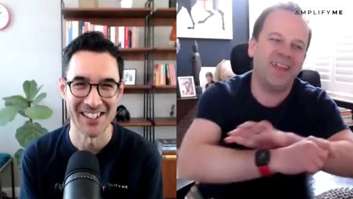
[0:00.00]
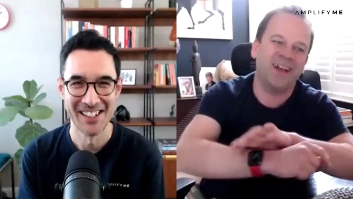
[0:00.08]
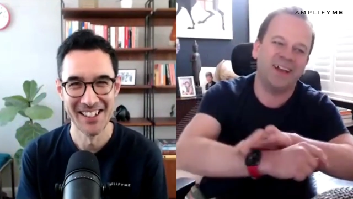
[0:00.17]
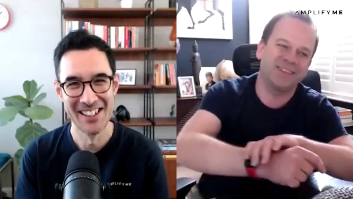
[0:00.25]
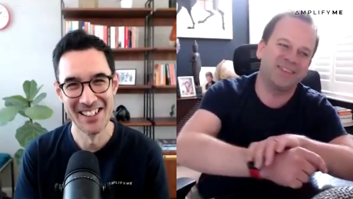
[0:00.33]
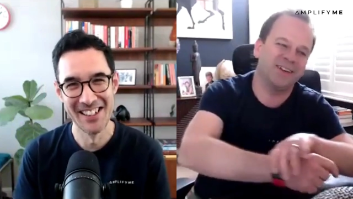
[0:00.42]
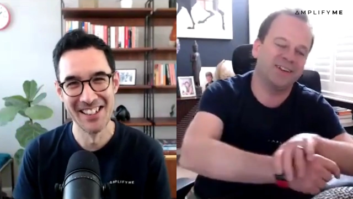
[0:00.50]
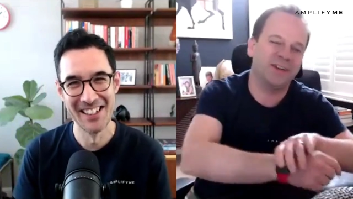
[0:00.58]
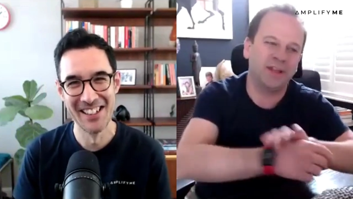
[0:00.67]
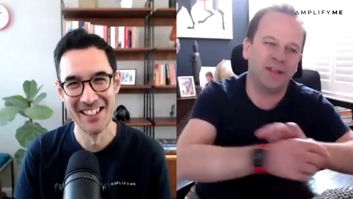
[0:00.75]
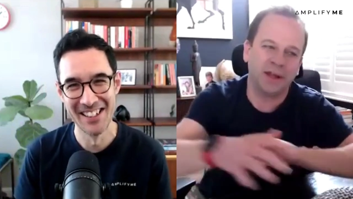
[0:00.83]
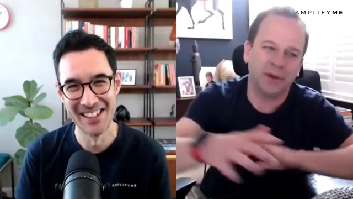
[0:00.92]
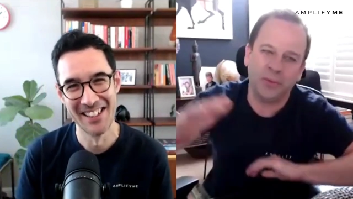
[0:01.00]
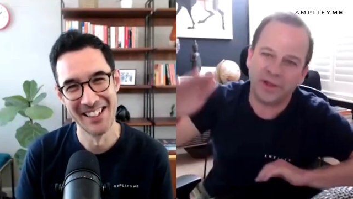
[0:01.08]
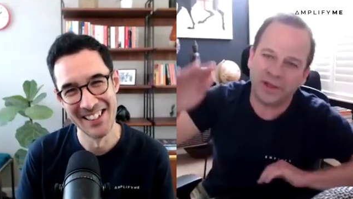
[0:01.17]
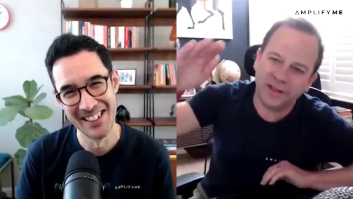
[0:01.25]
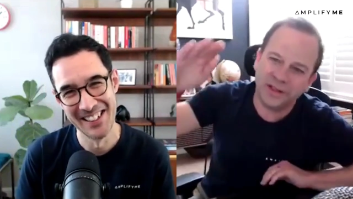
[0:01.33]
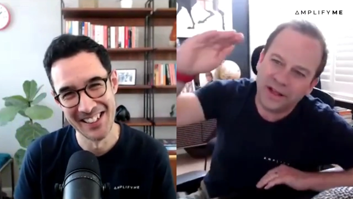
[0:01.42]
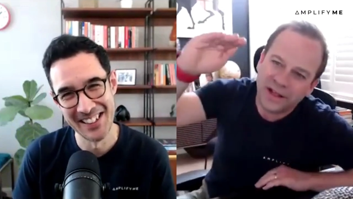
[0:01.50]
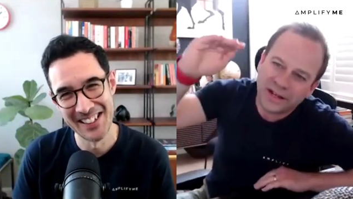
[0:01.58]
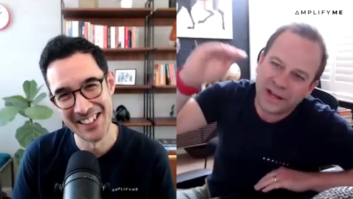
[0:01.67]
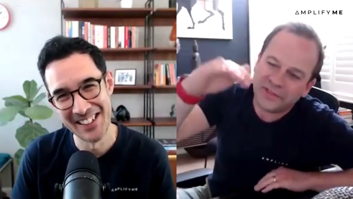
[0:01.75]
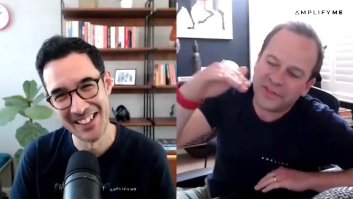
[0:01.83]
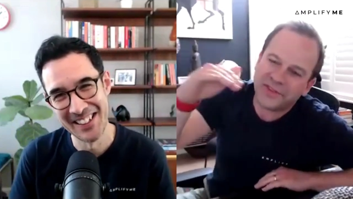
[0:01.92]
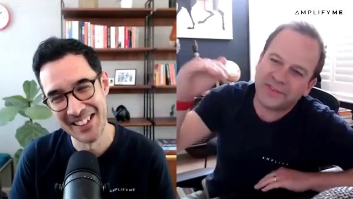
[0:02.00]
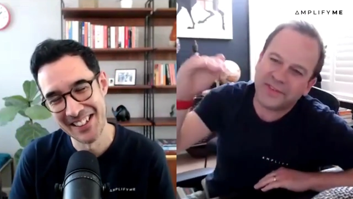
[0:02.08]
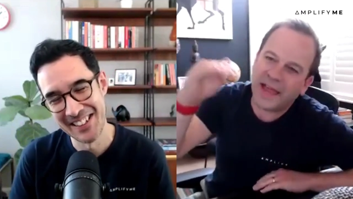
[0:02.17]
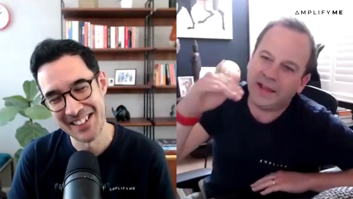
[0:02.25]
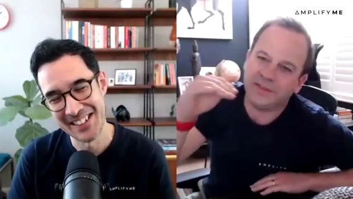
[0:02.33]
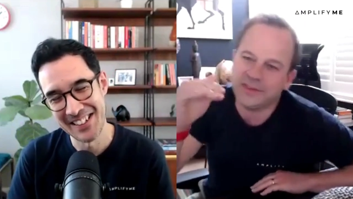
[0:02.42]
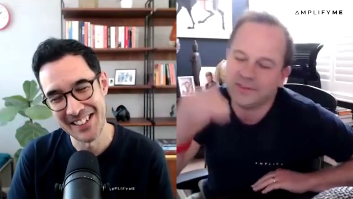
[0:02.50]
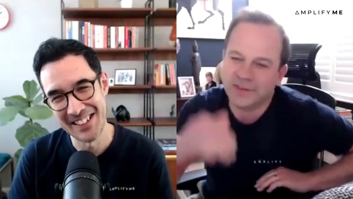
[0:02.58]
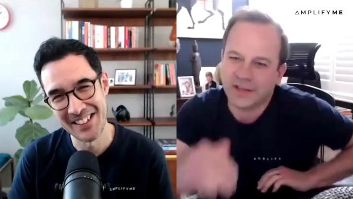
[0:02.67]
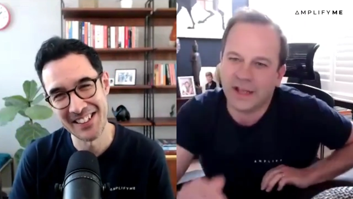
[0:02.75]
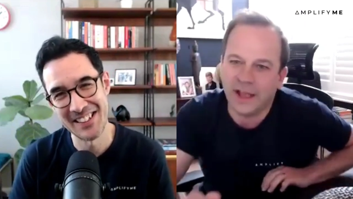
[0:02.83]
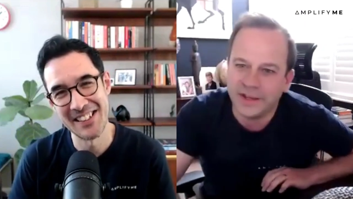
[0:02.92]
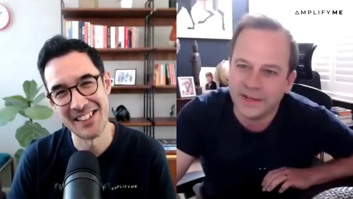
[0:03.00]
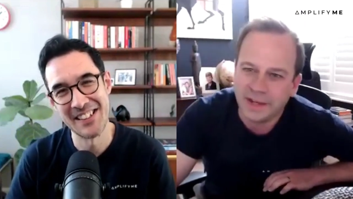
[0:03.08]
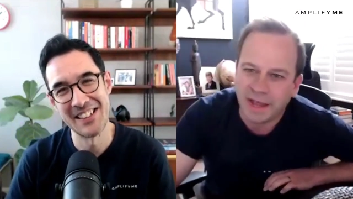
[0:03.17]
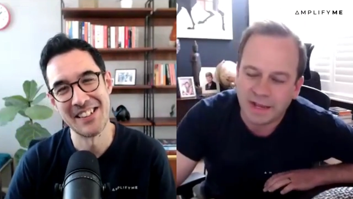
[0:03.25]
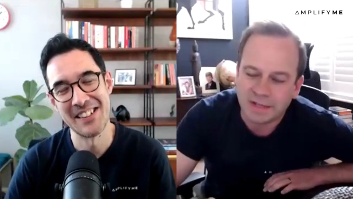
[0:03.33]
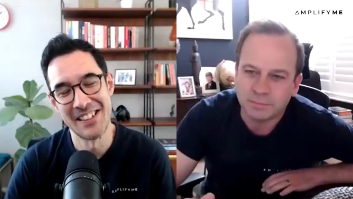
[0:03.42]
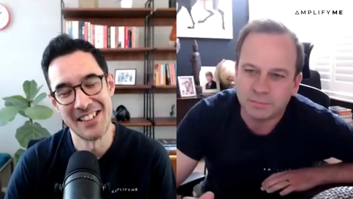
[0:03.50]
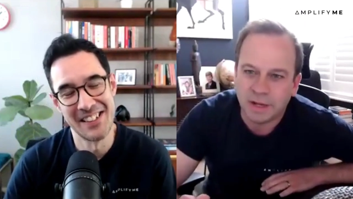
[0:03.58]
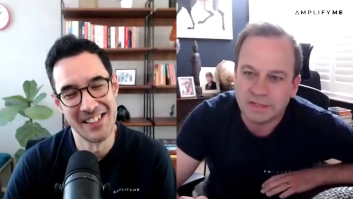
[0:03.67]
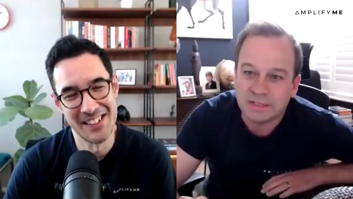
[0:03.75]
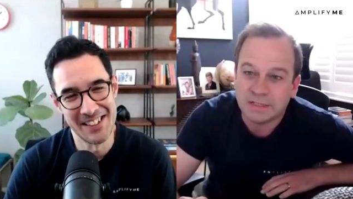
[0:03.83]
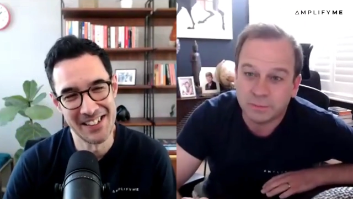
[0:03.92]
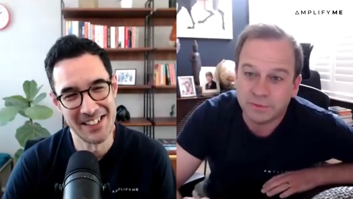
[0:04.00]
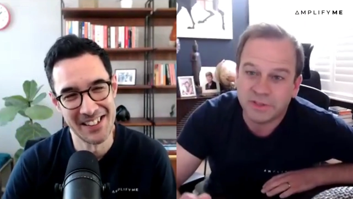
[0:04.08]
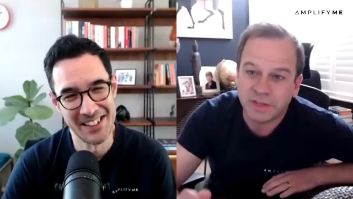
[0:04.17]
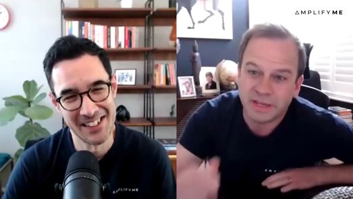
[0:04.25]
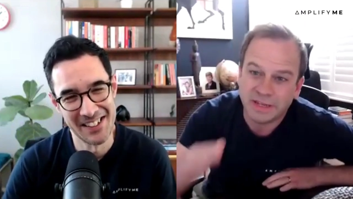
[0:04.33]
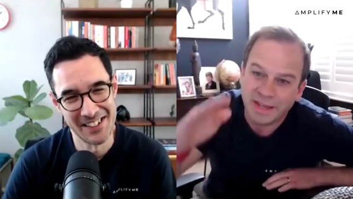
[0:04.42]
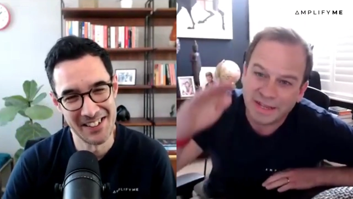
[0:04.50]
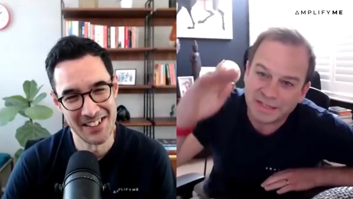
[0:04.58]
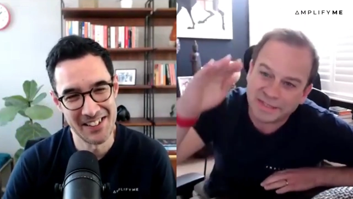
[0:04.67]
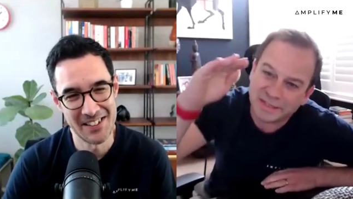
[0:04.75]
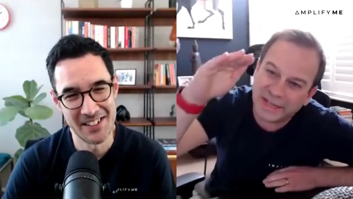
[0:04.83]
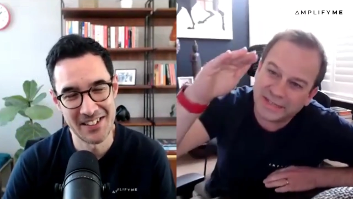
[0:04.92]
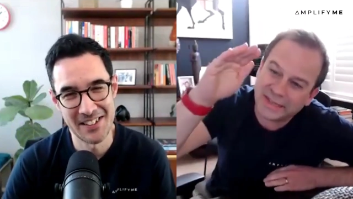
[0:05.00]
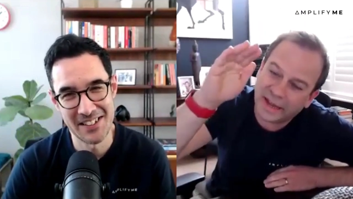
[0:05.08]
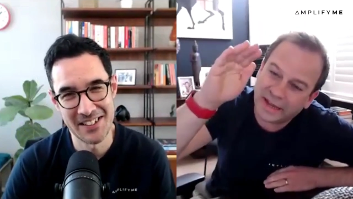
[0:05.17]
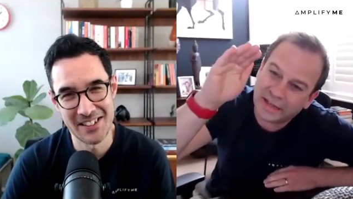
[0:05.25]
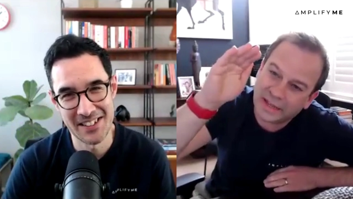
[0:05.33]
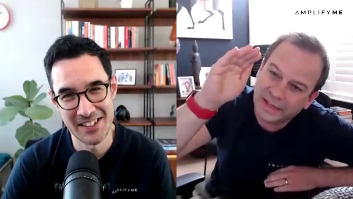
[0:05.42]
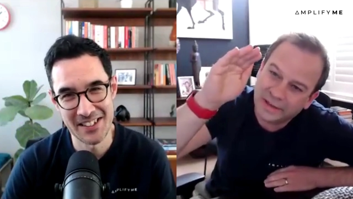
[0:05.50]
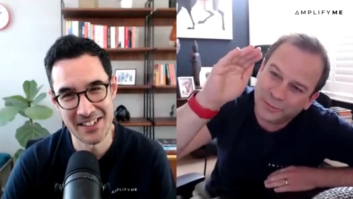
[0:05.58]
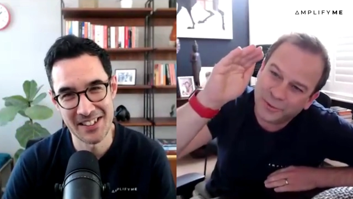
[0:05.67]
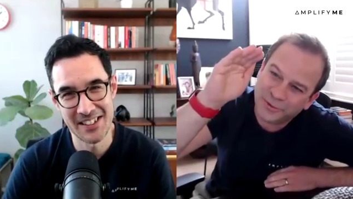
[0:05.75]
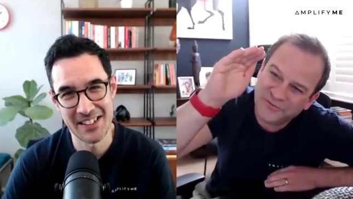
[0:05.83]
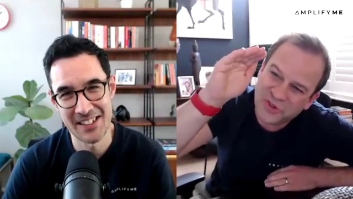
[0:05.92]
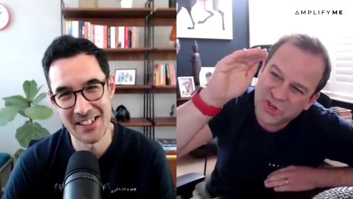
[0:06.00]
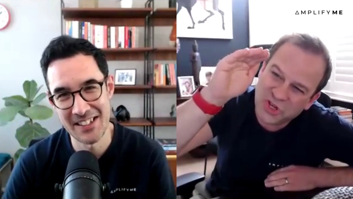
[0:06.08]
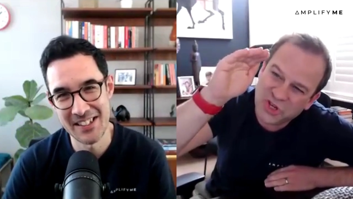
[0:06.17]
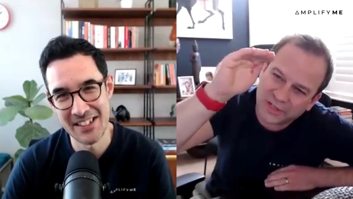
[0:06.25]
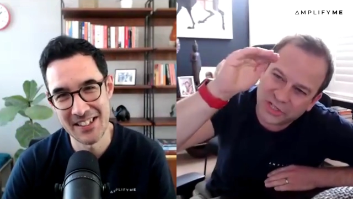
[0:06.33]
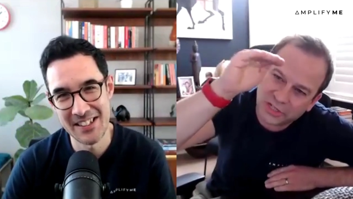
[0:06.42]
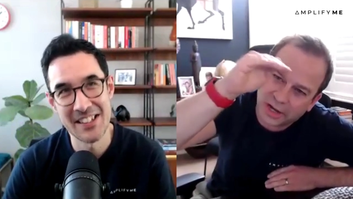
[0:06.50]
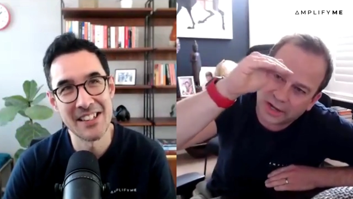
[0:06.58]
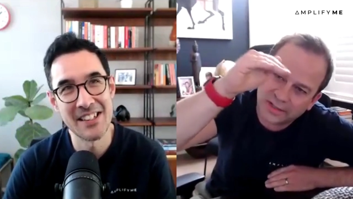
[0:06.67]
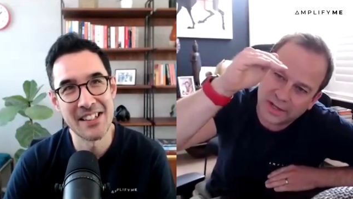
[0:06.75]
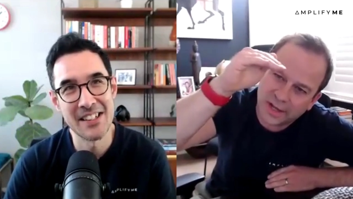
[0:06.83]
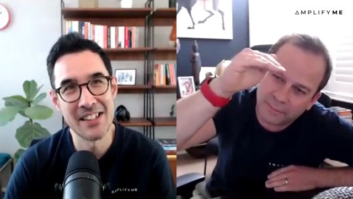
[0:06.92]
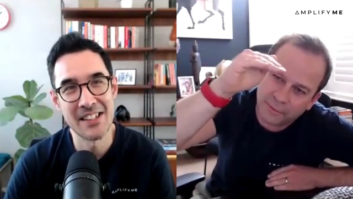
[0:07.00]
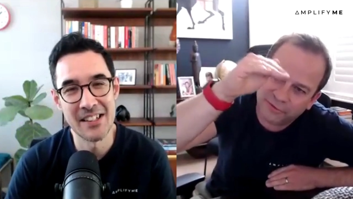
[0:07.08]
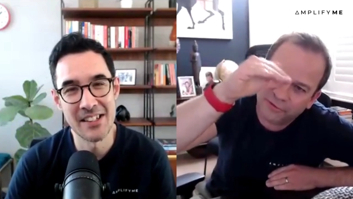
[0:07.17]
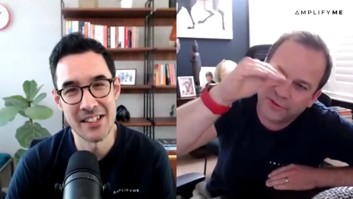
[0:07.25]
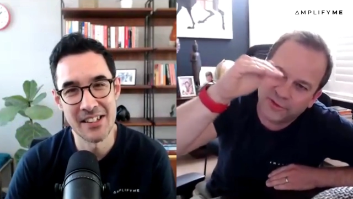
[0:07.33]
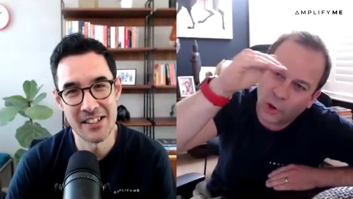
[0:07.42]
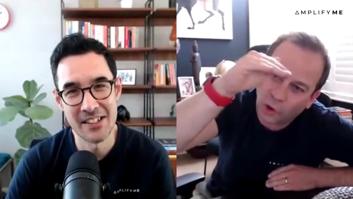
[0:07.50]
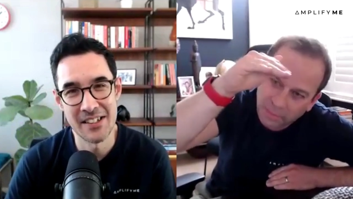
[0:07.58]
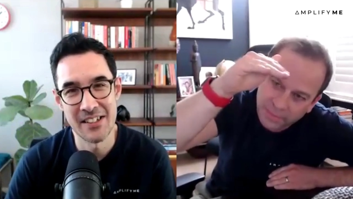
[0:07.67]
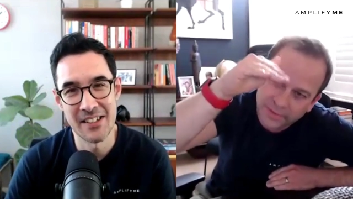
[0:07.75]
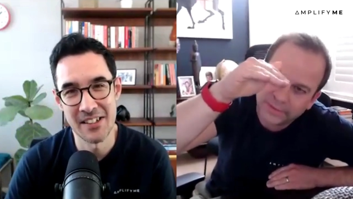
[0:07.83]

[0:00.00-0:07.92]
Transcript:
Speaker 1: yeah. So, look, like this down, this decline in house prices we've seen, it's it's like we've just started to come off the top.